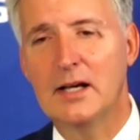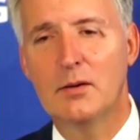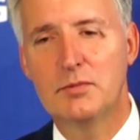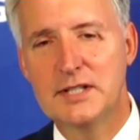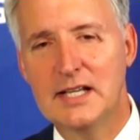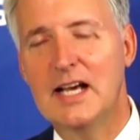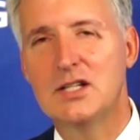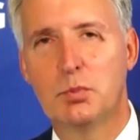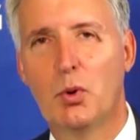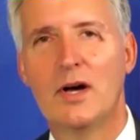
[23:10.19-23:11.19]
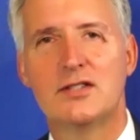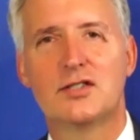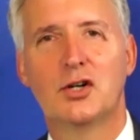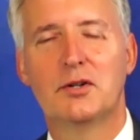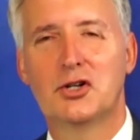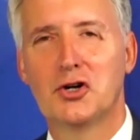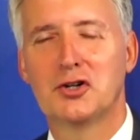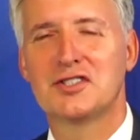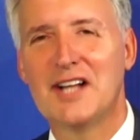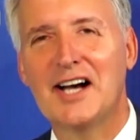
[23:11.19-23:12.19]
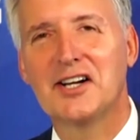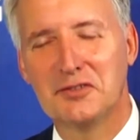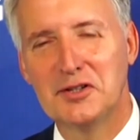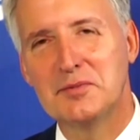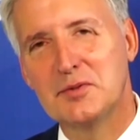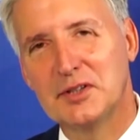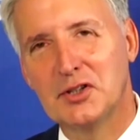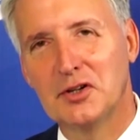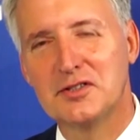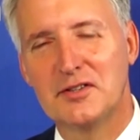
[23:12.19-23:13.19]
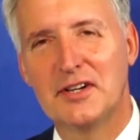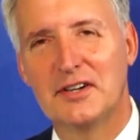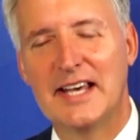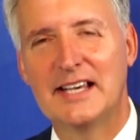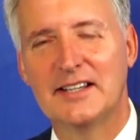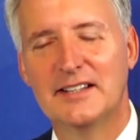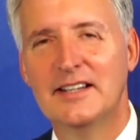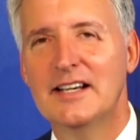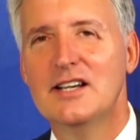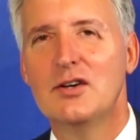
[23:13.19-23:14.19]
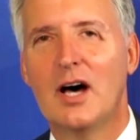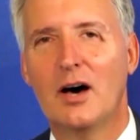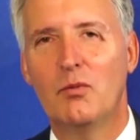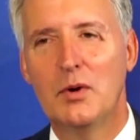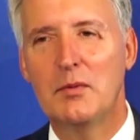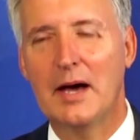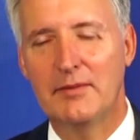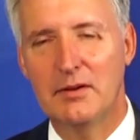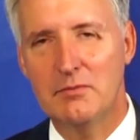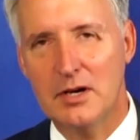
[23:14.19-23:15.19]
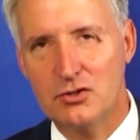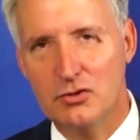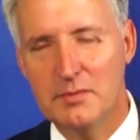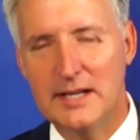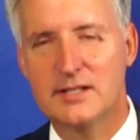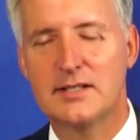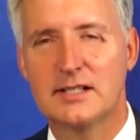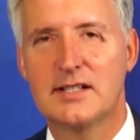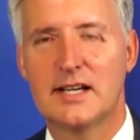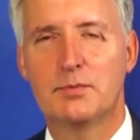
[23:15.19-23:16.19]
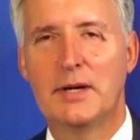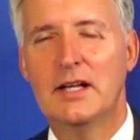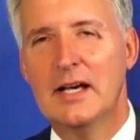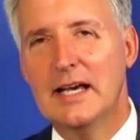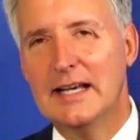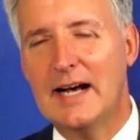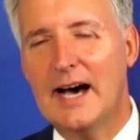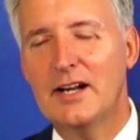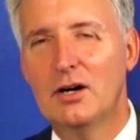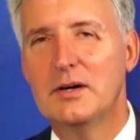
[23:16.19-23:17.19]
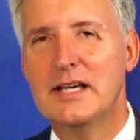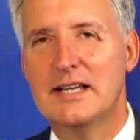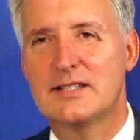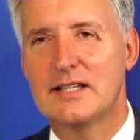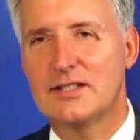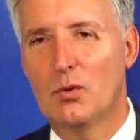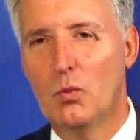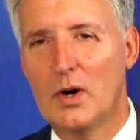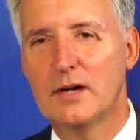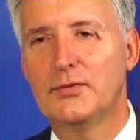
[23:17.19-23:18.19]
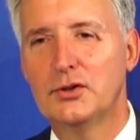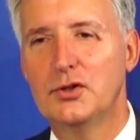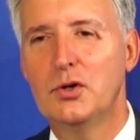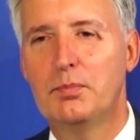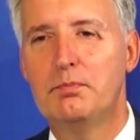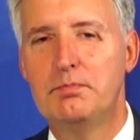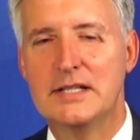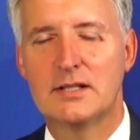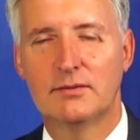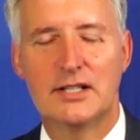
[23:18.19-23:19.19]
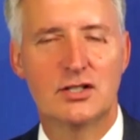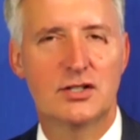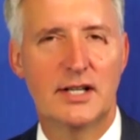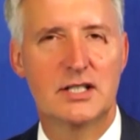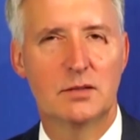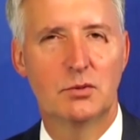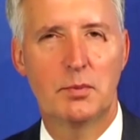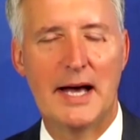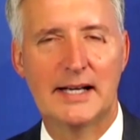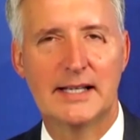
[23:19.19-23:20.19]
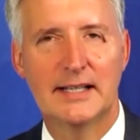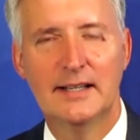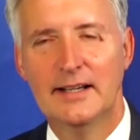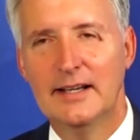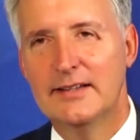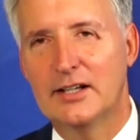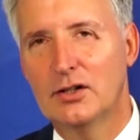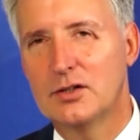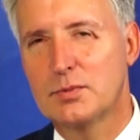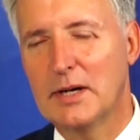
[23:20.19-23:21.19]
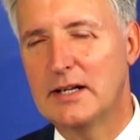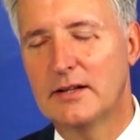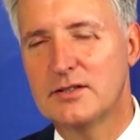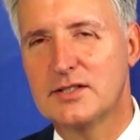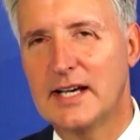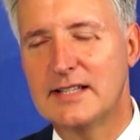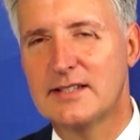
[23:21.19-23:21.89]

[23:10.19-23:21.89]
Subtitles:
teenage boys to go into girls' locker rooms when the girls are there naked. We were having tremendous success. But in Idaho, it's a wonderful new piece of legislation we're backing that could spread to other states.